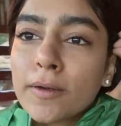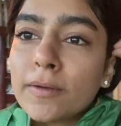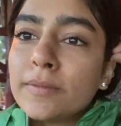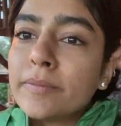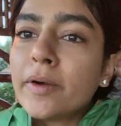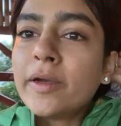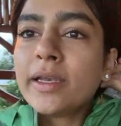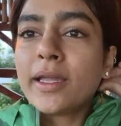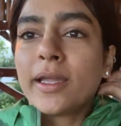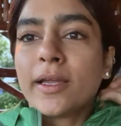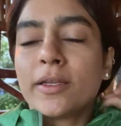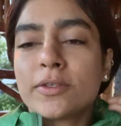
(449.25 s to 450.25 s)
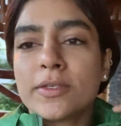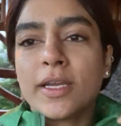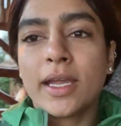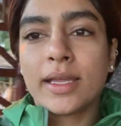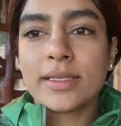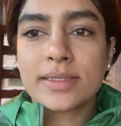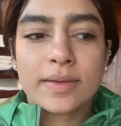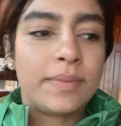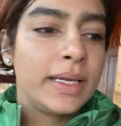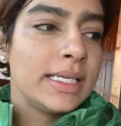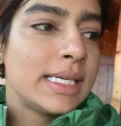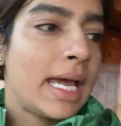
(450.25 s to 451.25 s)
Good morning. Today is a
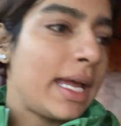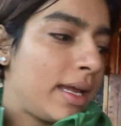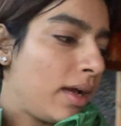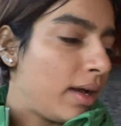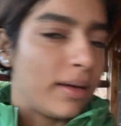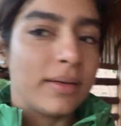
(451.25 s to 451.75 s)
big day.